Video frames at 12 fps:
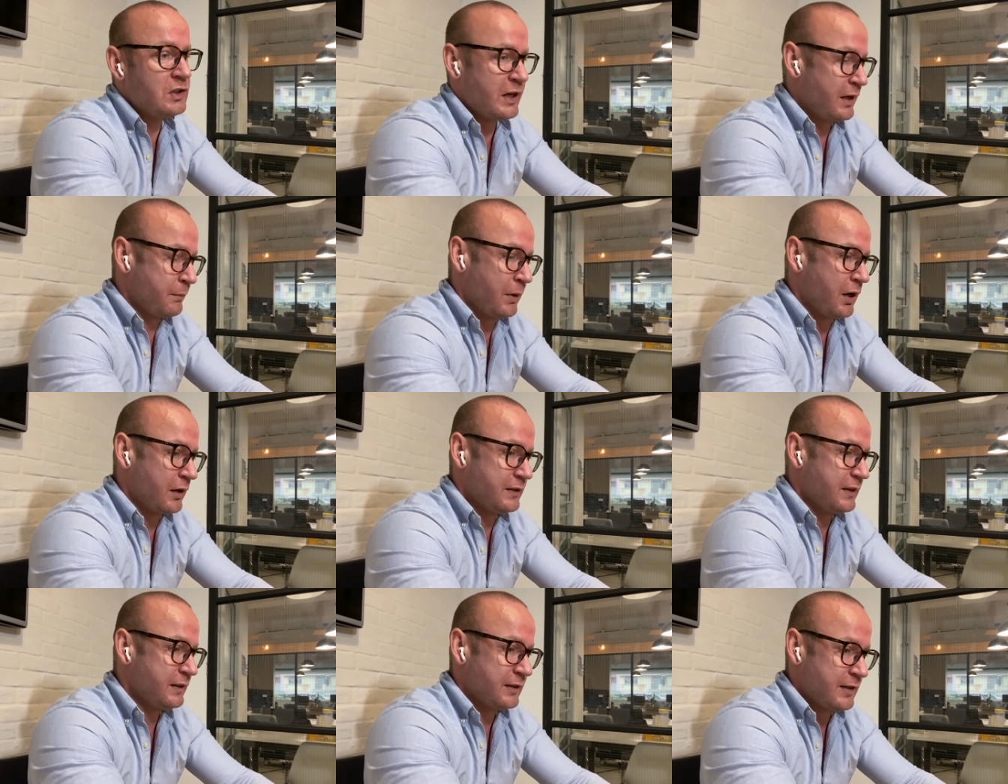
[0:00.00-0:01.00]
the chat
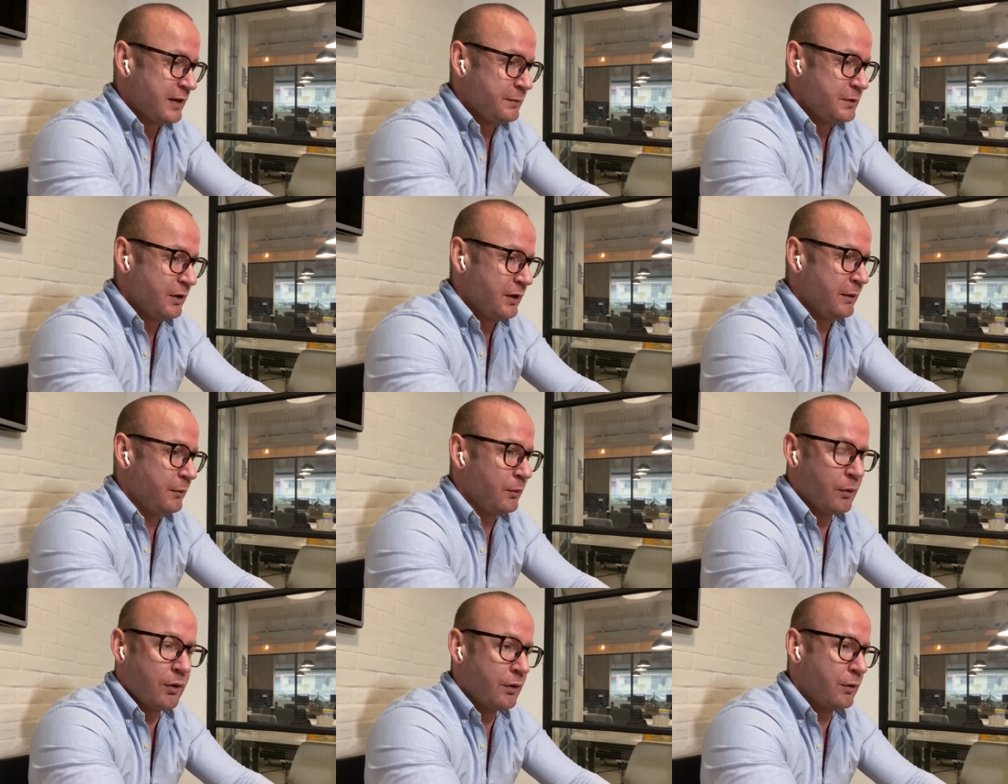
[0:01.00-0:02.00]
box at the same time,
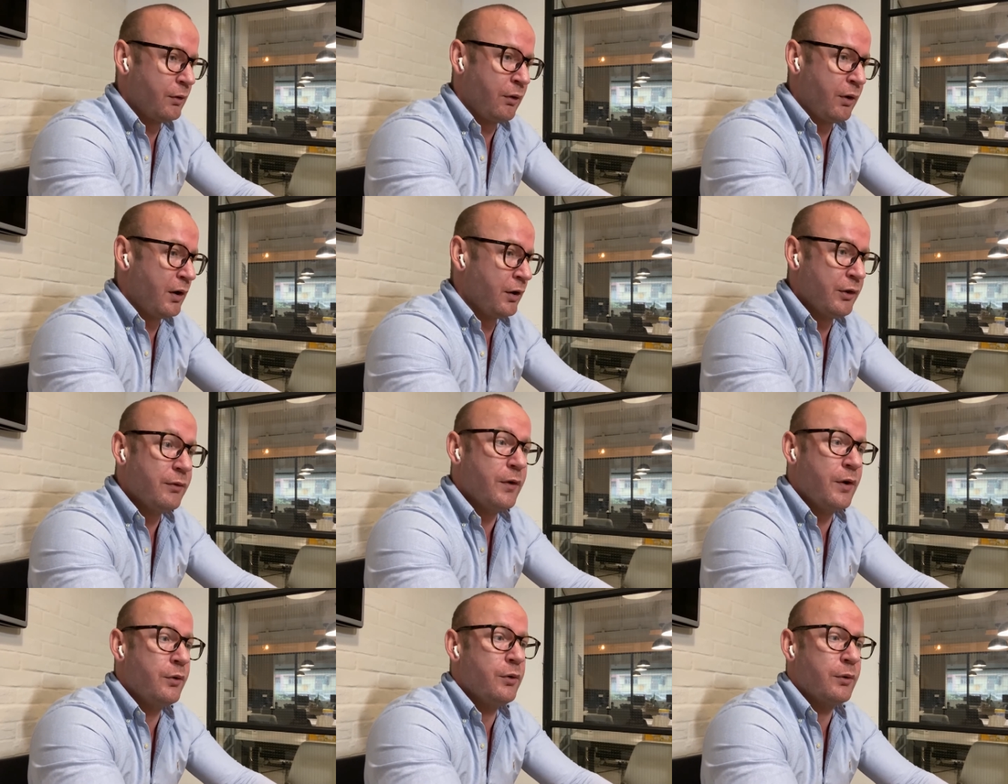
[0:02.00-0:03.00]
or on the
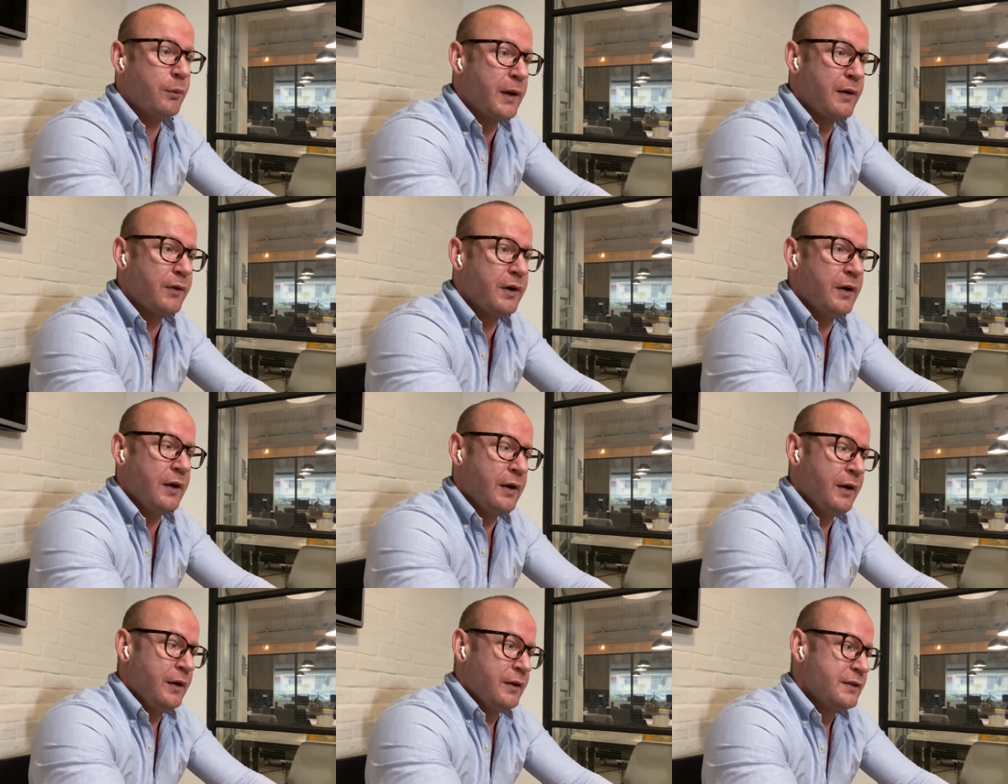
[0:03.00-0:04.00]
phone or whatever.
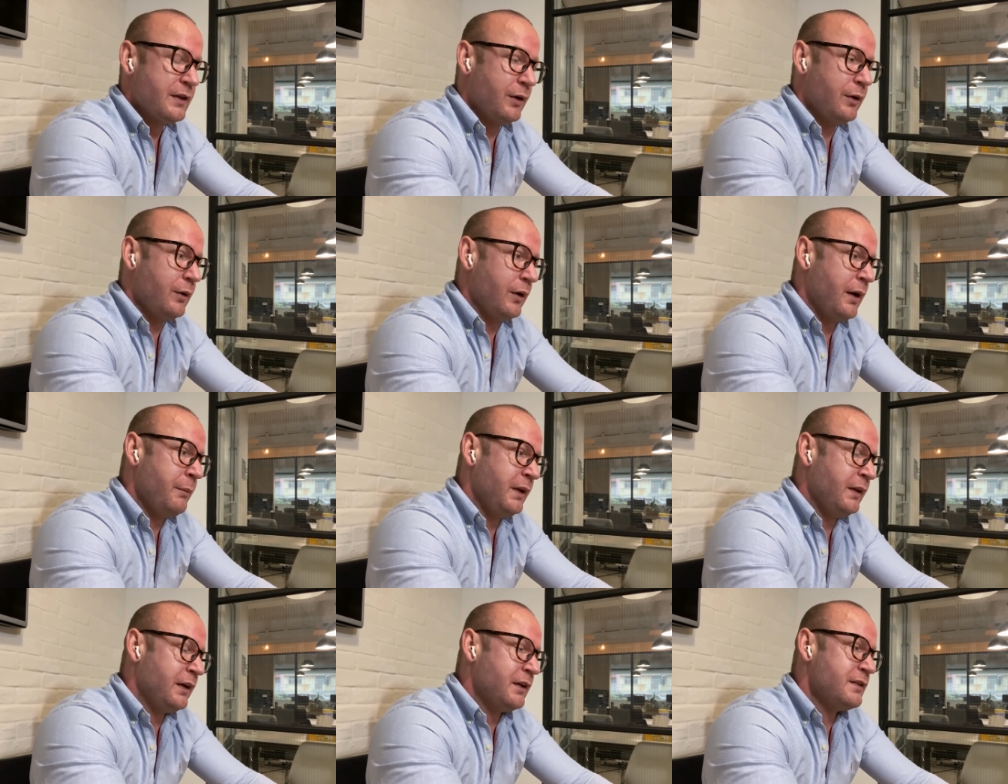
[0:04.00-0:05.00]
So I
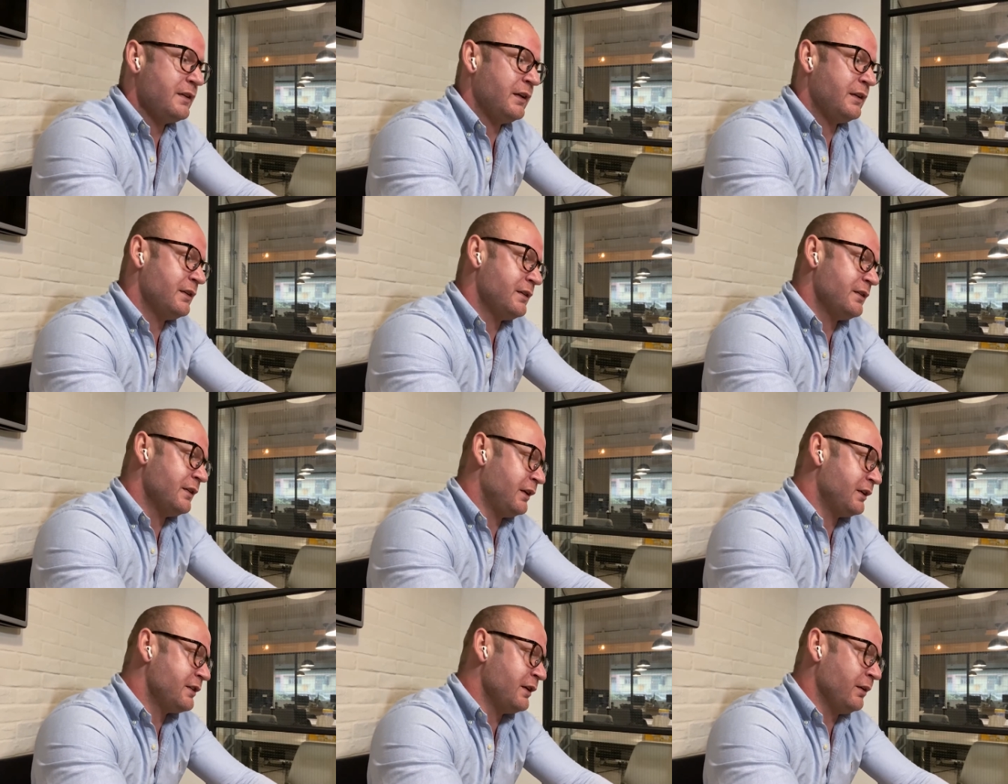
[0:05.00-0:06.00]
mean, there's
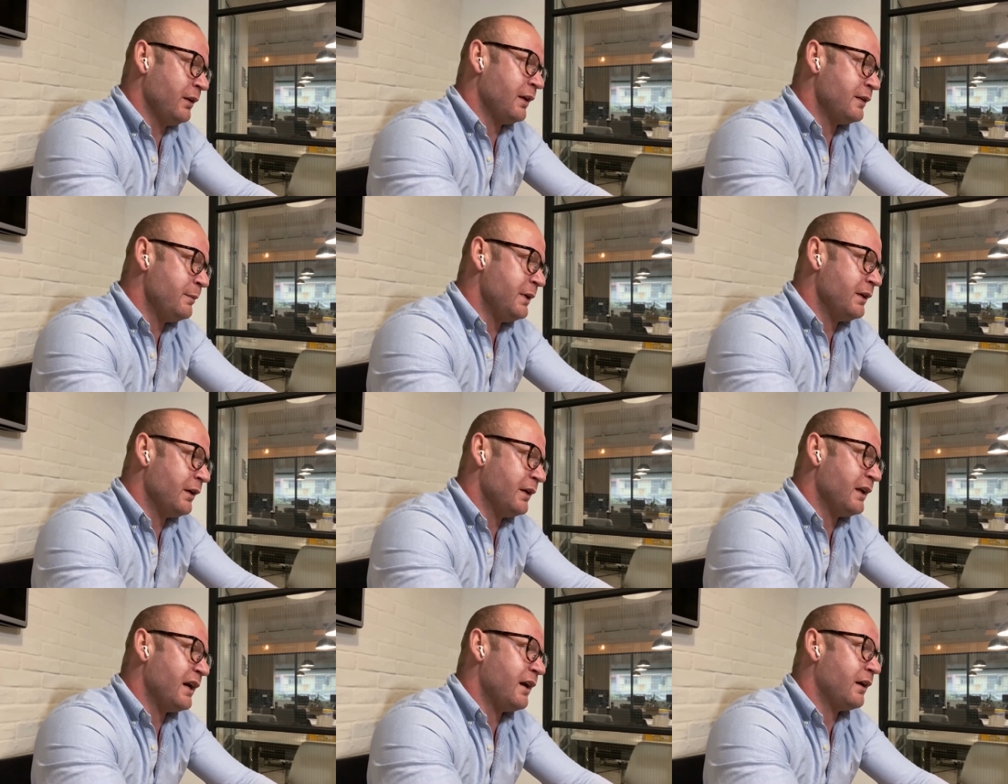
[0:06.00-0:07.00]
still a lot to be
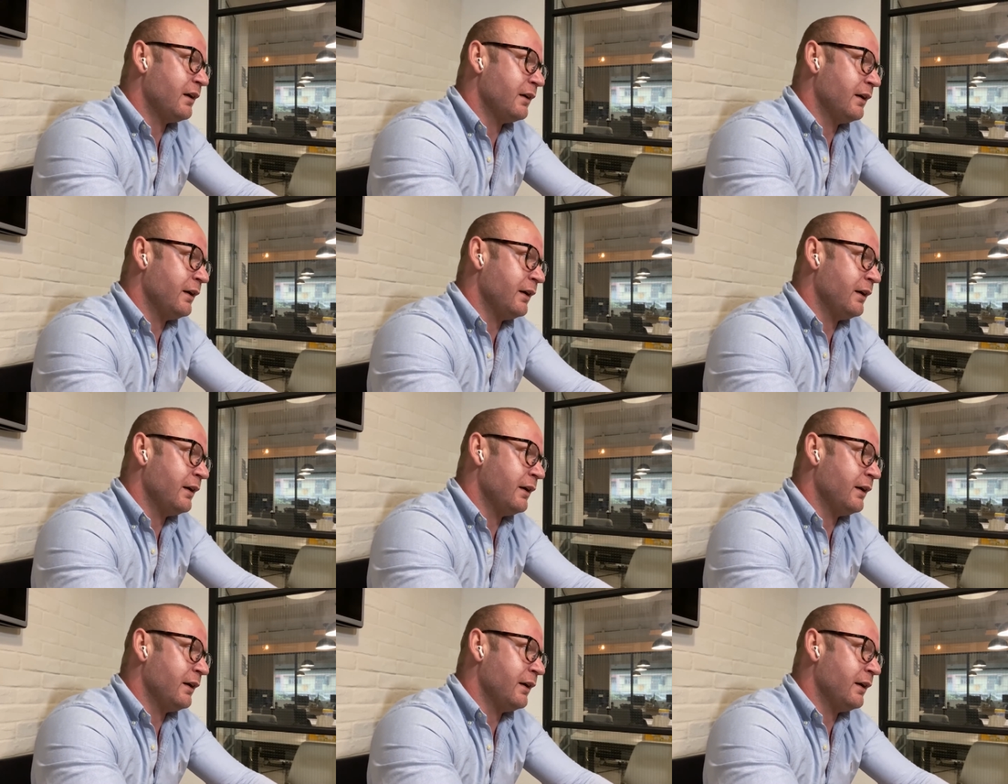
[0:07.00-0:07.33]
done there.